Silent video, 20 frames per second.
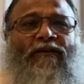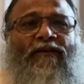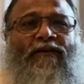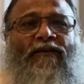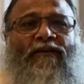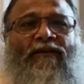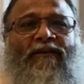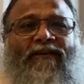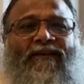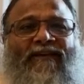
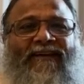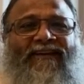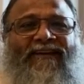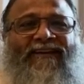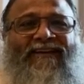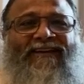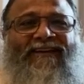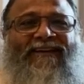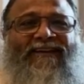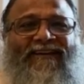Who
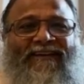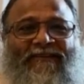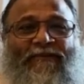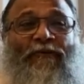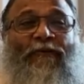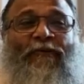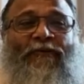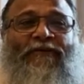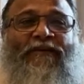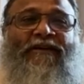
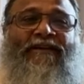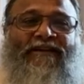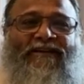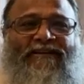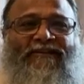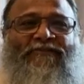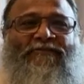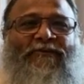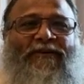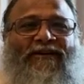the
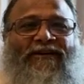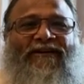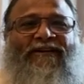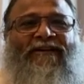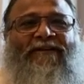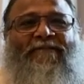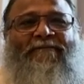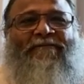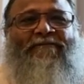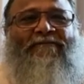Ishvara?
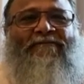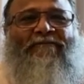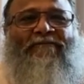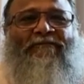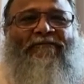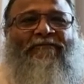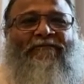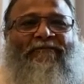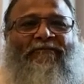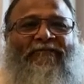
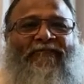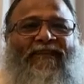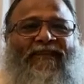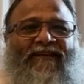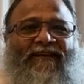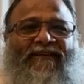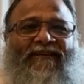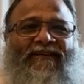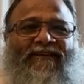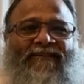
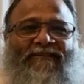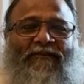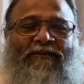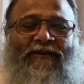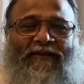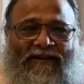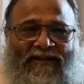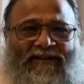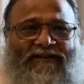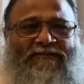So
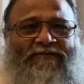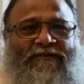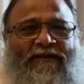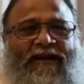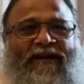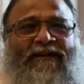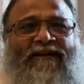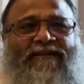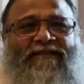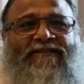yes,
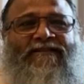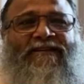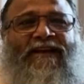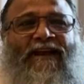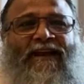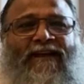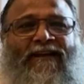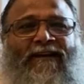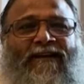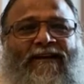we
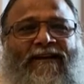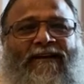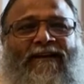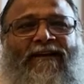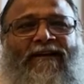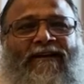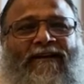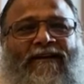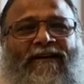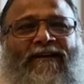understand
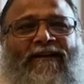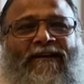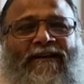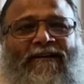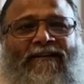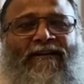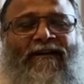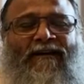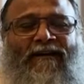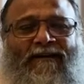
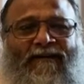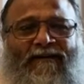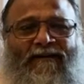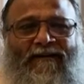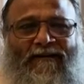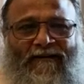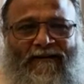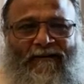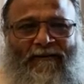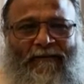
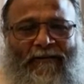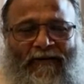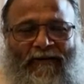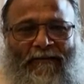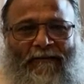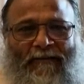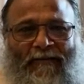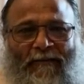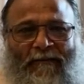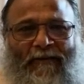the
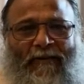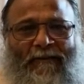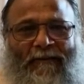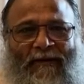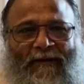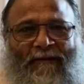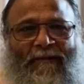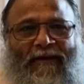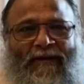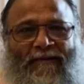Parabrahma
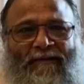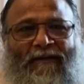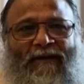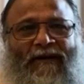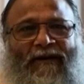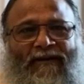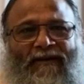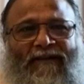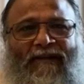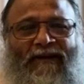
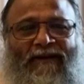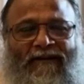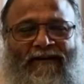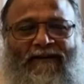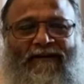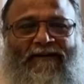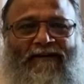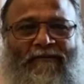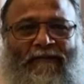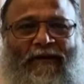Paramatma, that
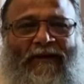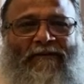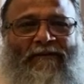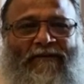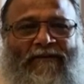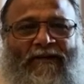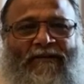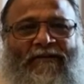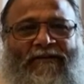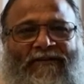it is one
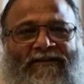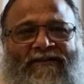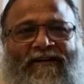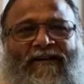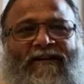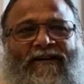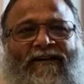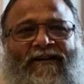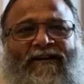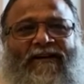without a
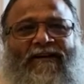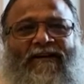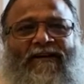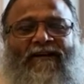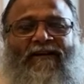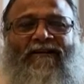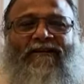second.